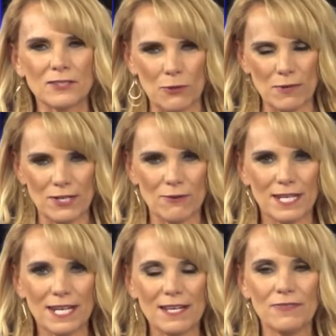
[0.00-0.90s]
So when you
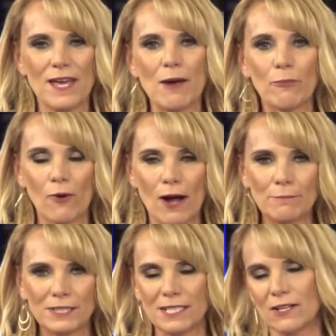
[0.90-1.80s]
get that
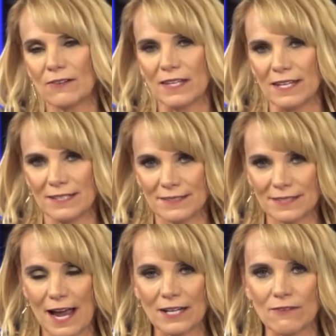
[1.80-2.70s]
prompting on the
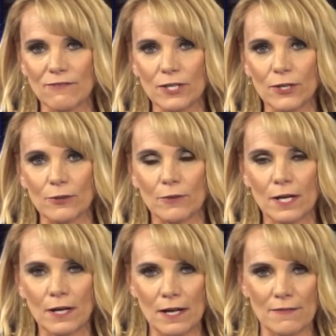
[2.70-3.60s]
inside of you,
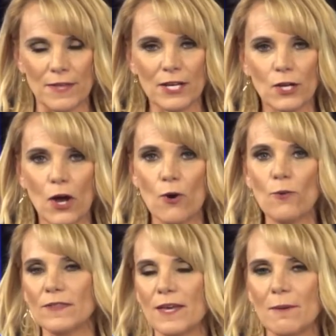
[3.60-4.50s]
then go
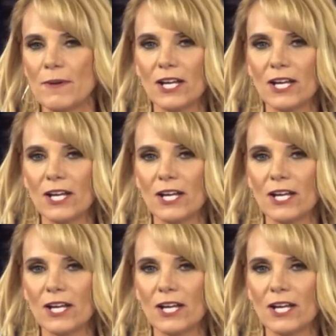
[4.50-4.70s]
with it.